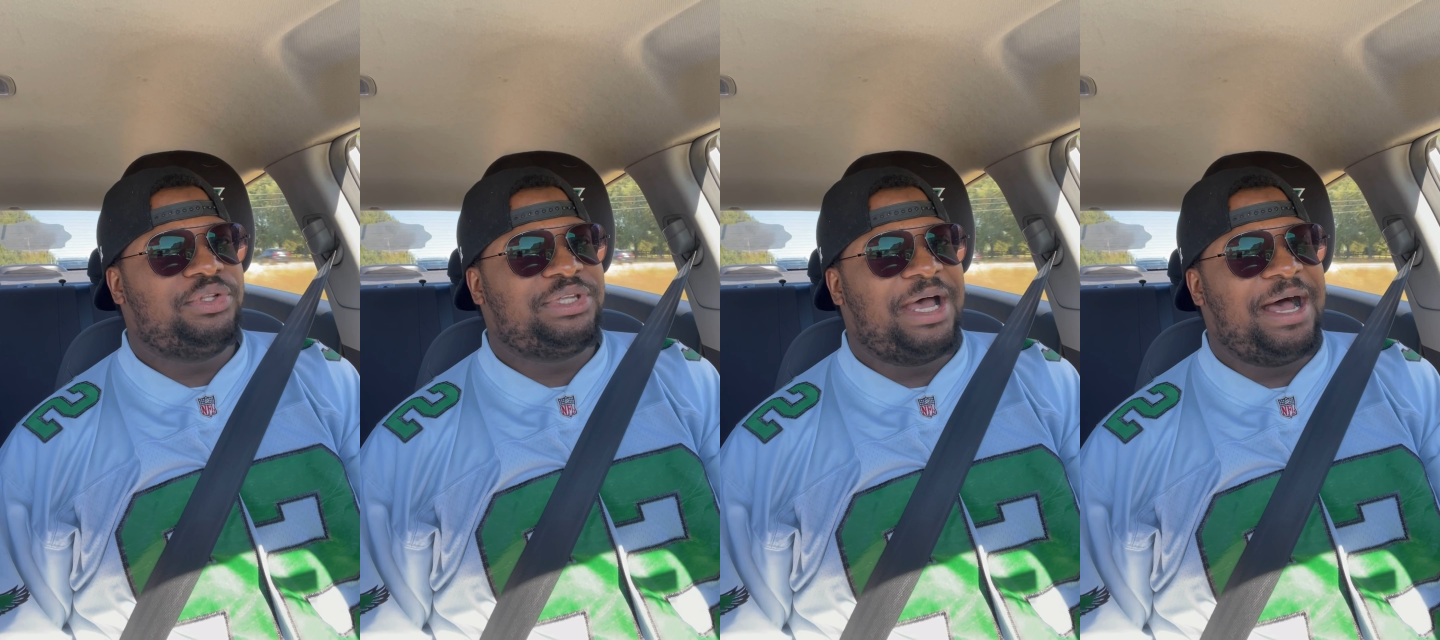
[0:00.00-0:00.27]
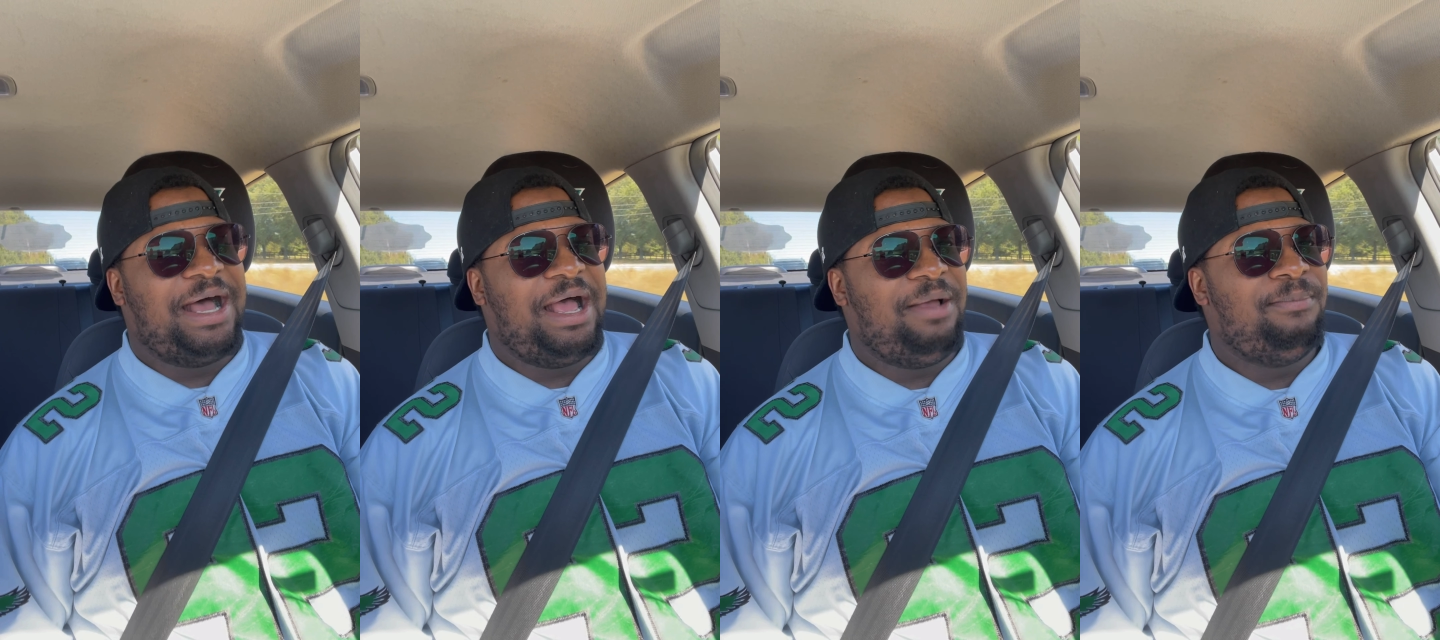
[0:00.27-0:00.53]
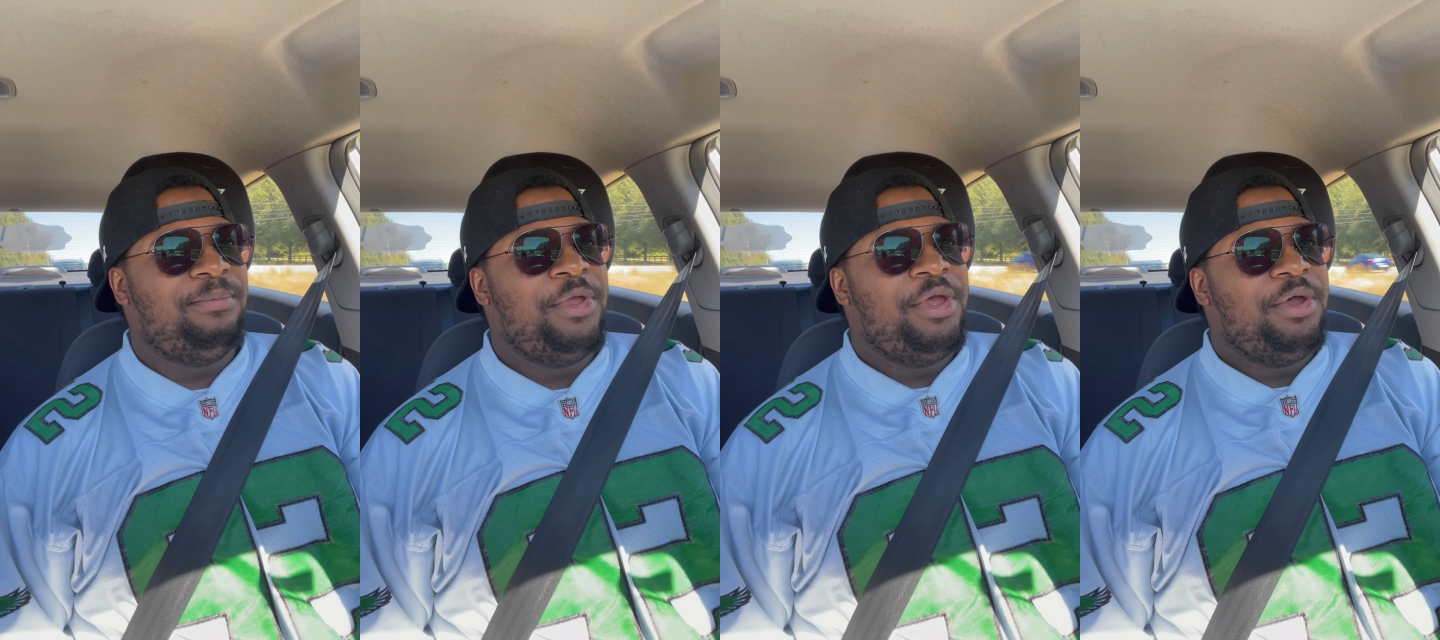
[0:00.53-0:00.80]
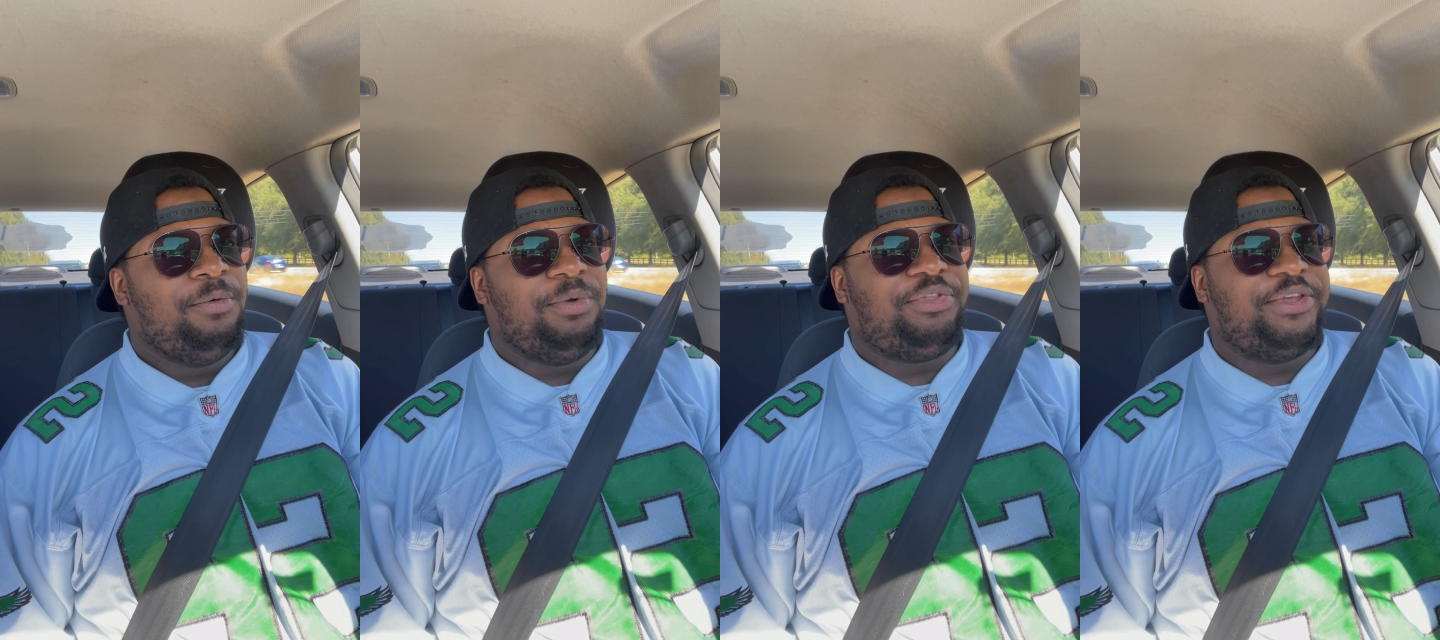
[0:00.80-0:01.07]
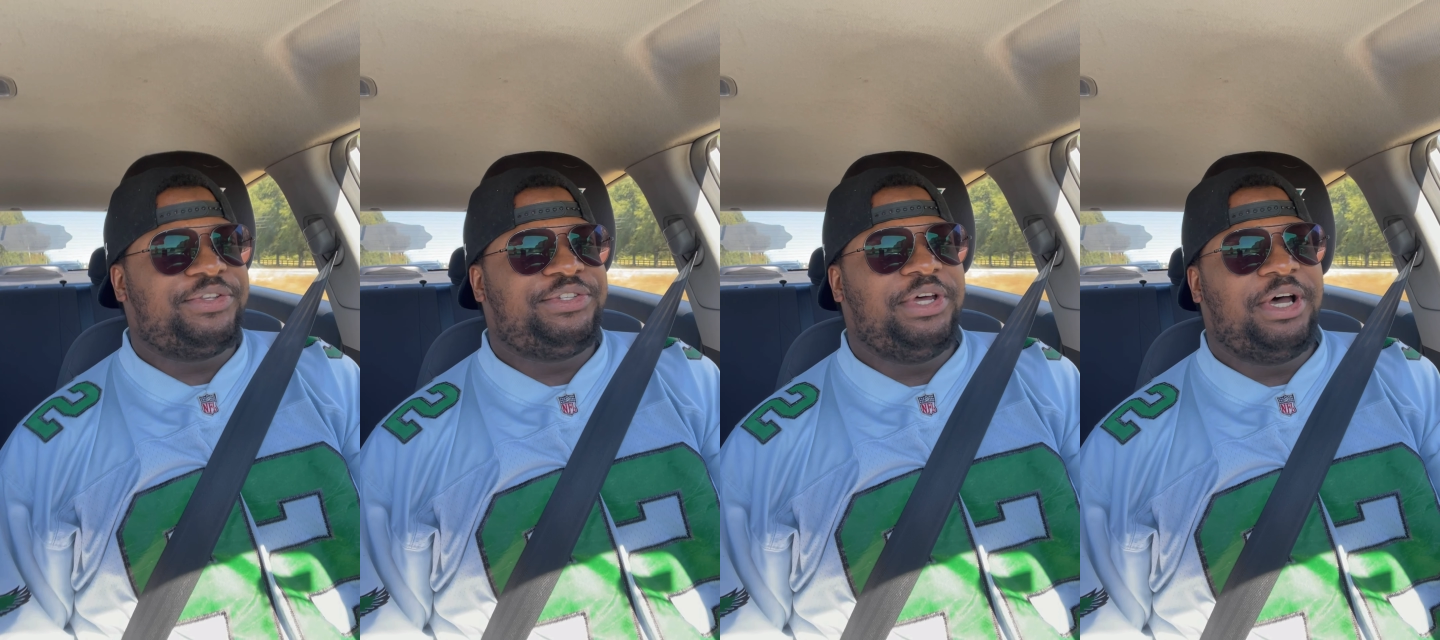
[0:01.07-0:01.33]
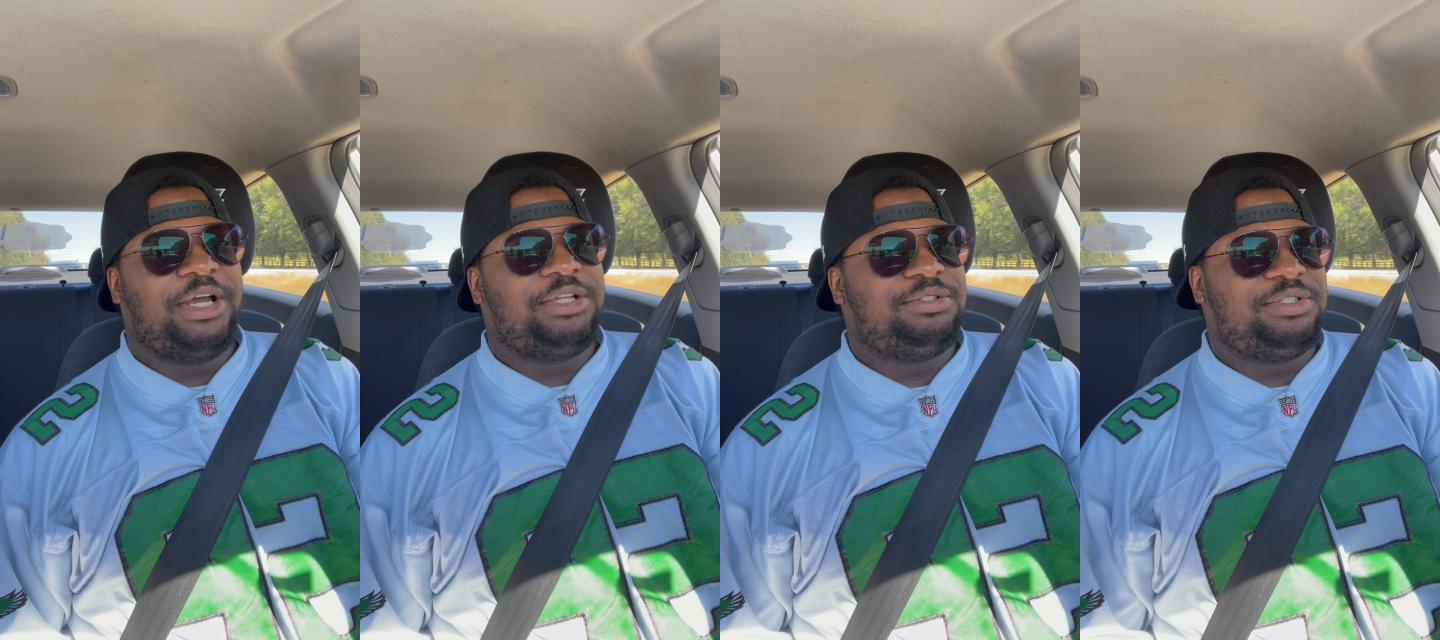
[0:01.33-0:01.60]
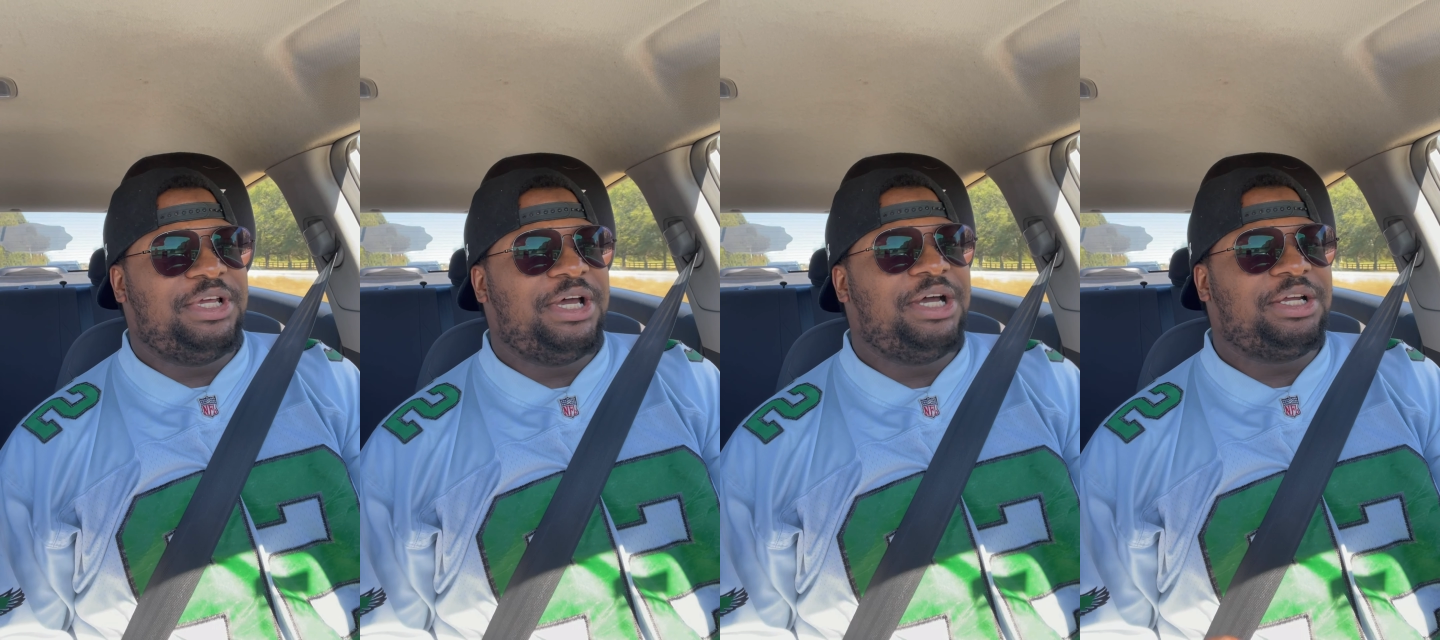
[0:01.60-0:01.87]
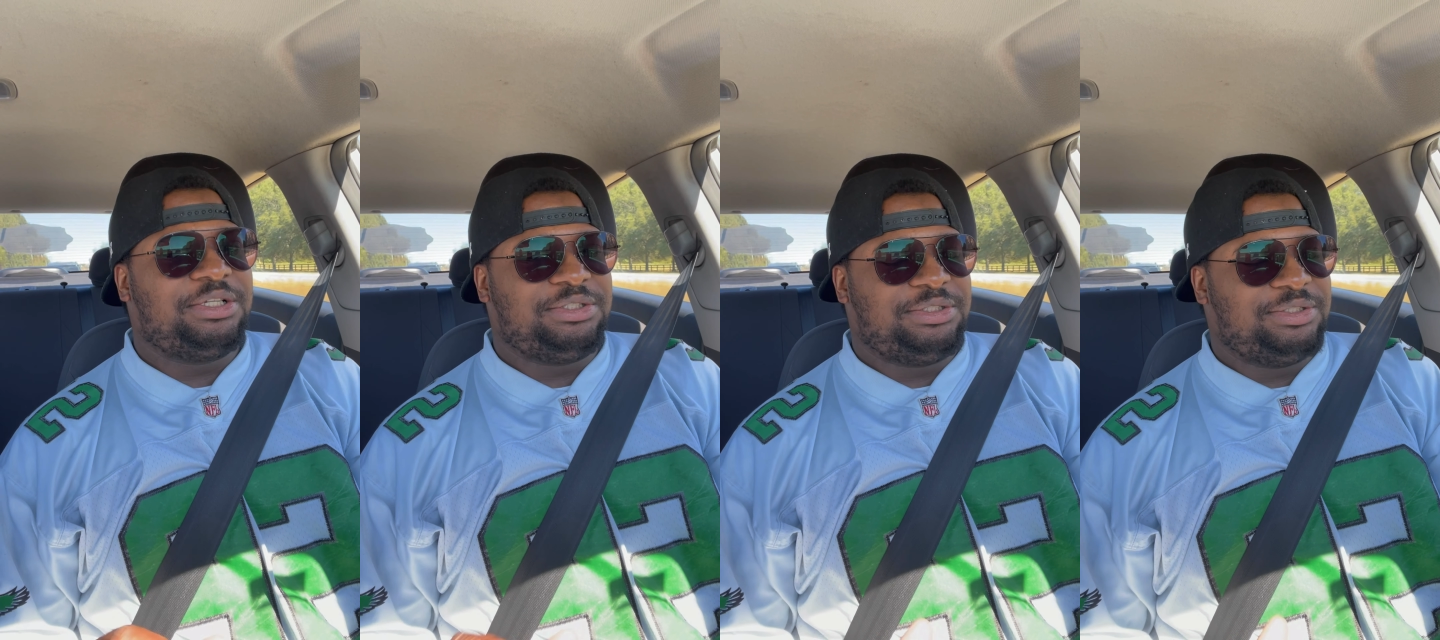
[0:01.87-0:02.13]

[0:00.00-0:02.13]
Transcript: time with this Doug, Doug